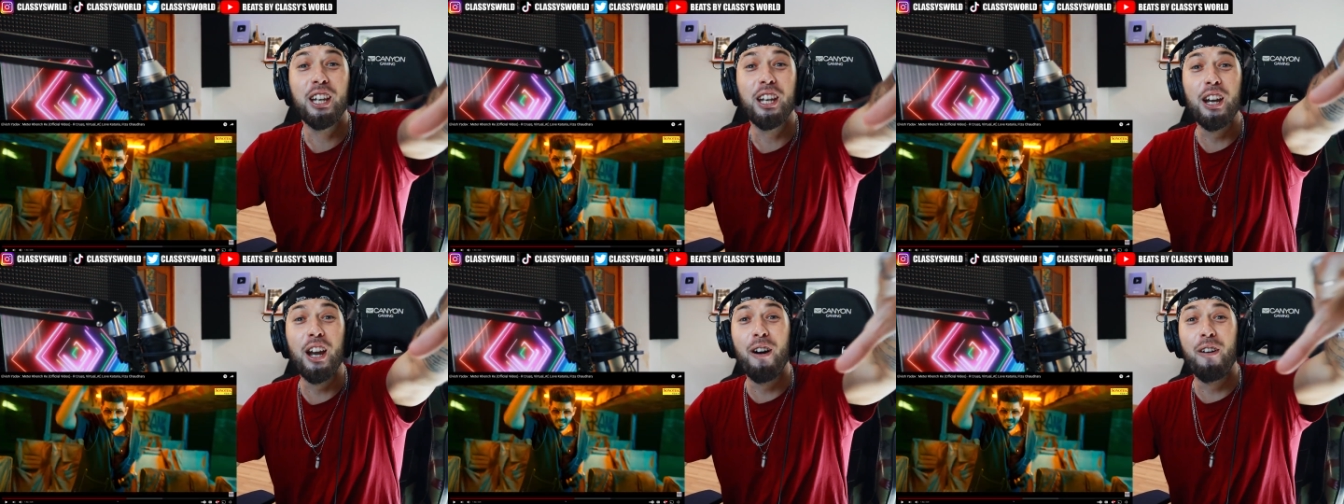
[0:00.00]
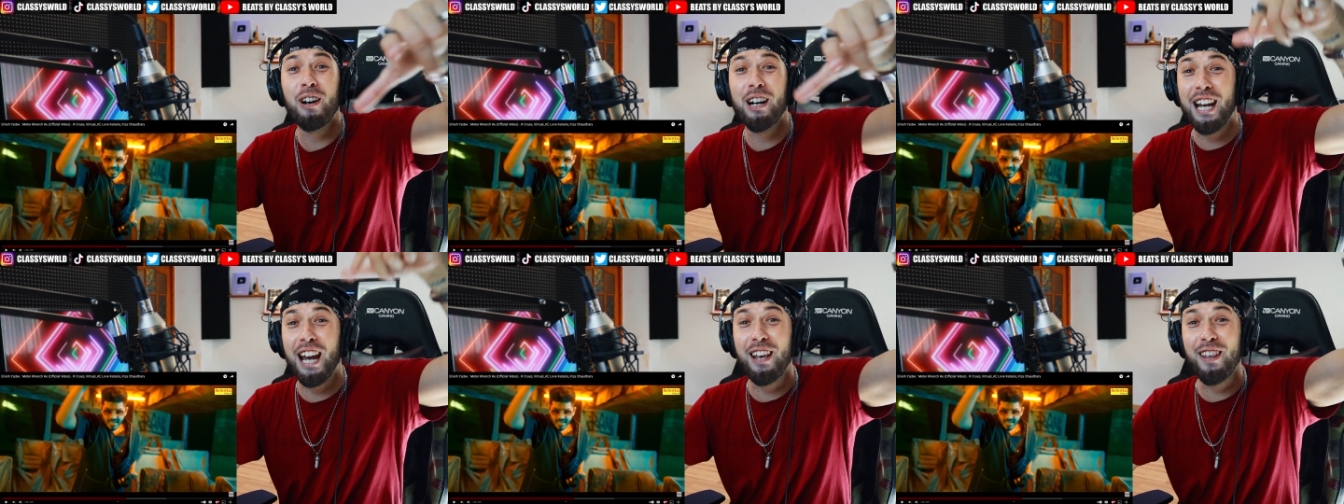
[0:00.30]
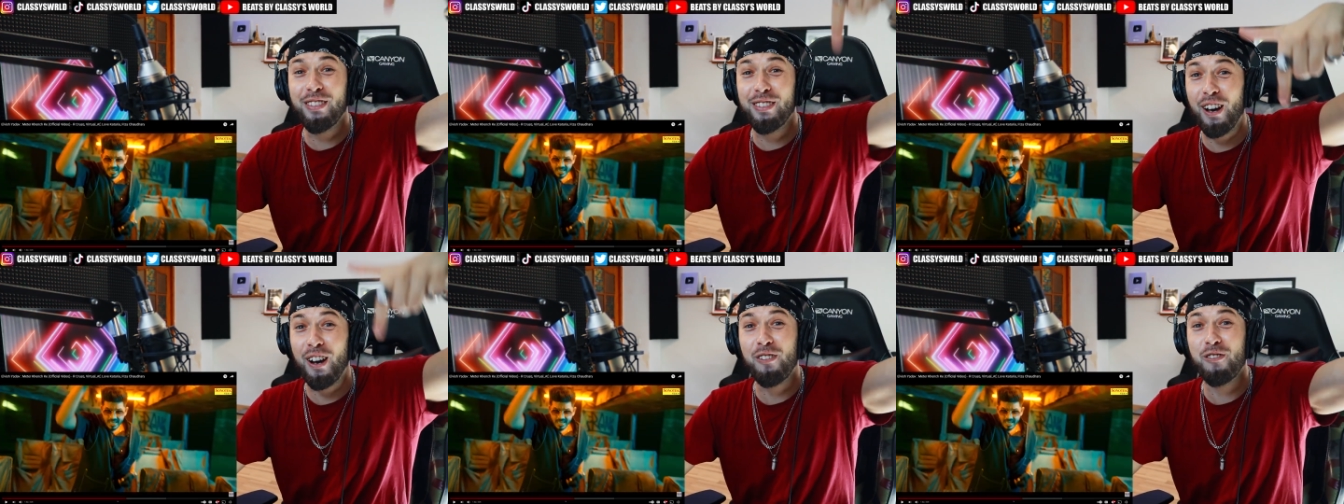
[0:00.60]
You know what I
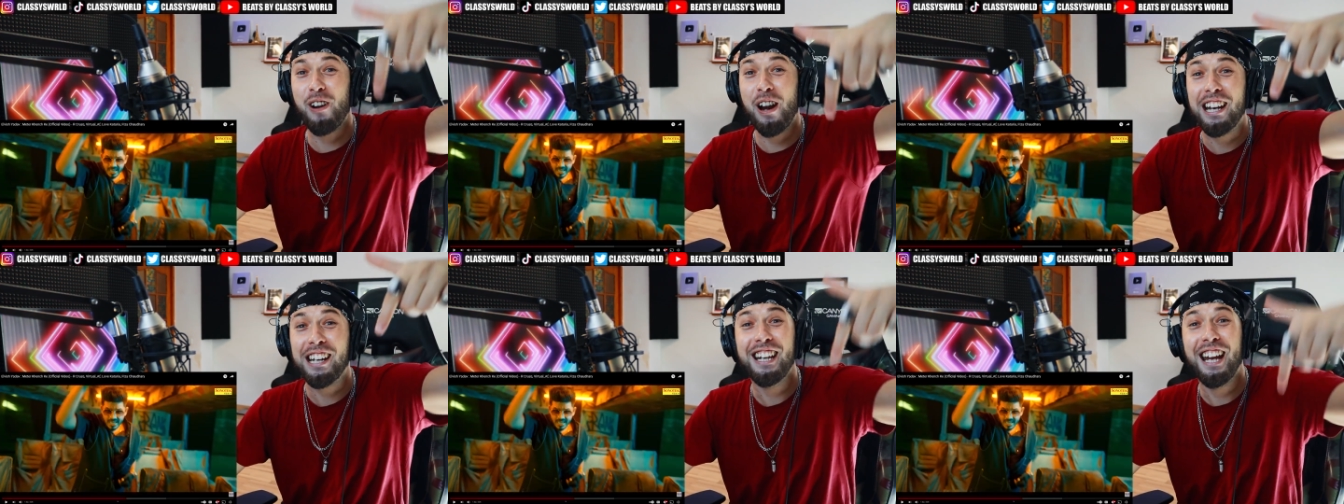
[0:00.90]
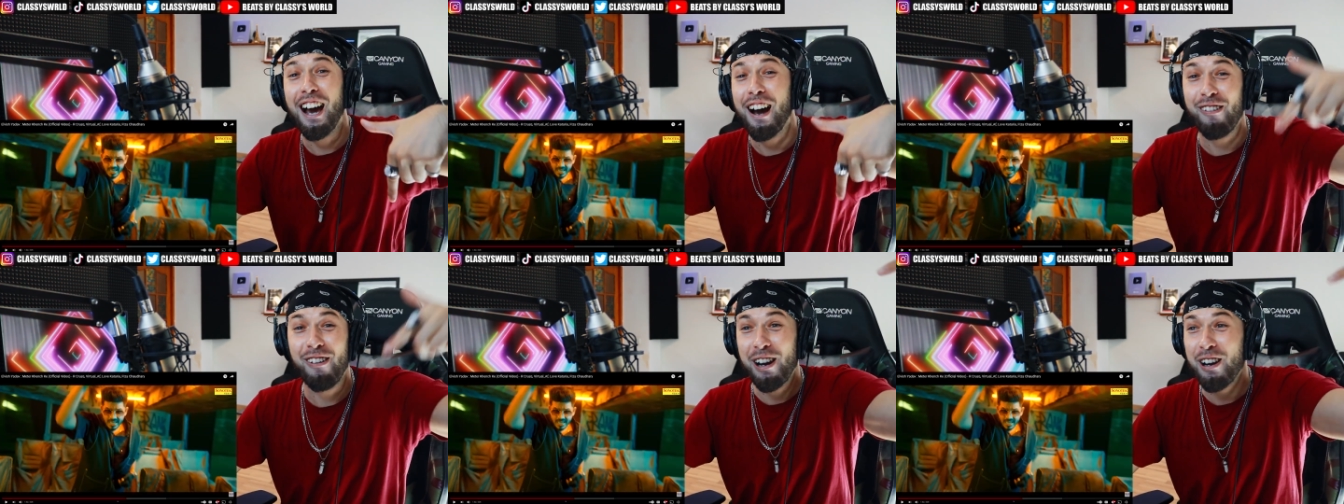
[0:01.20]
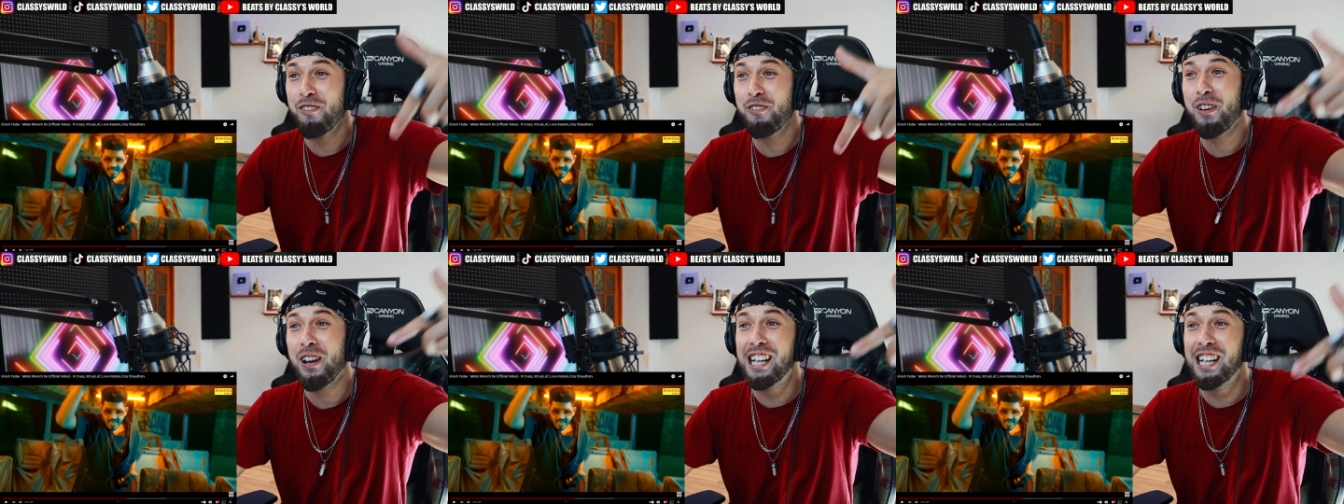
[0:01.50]
thought right now? I
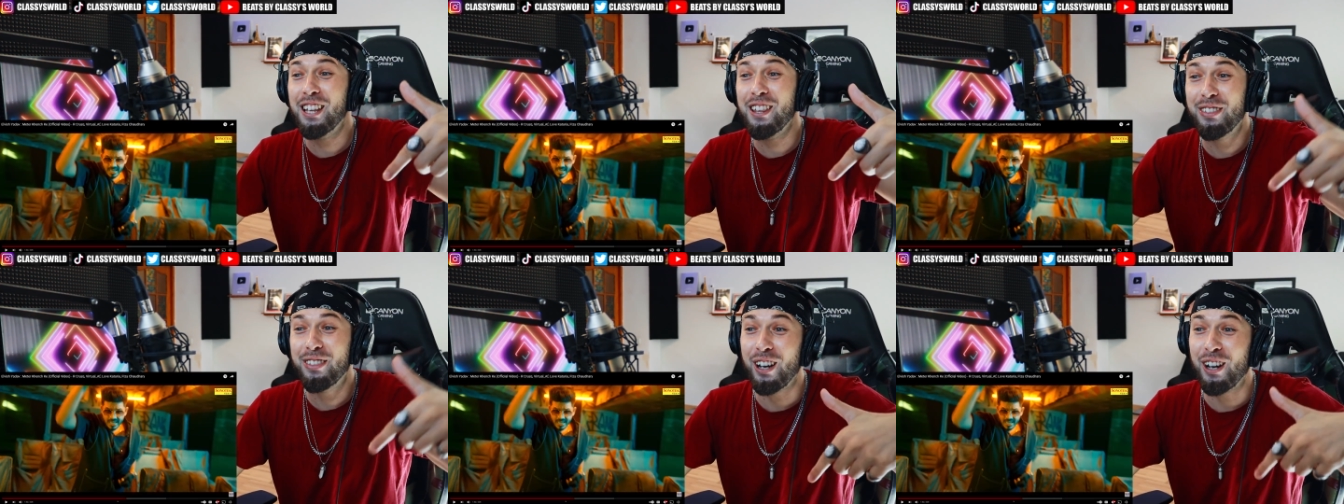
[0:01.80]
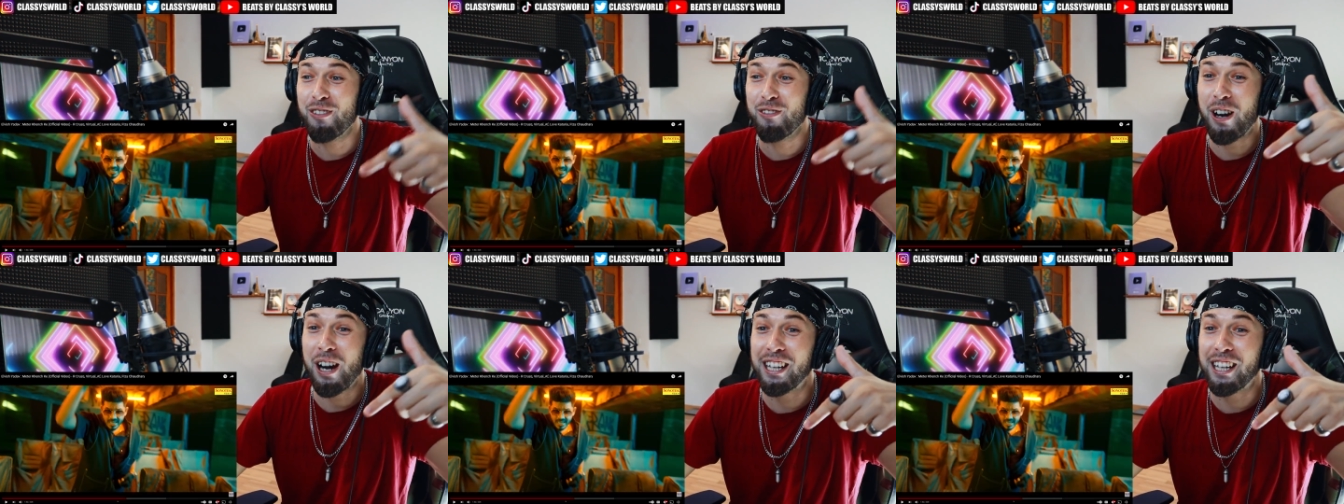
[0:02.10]
really thought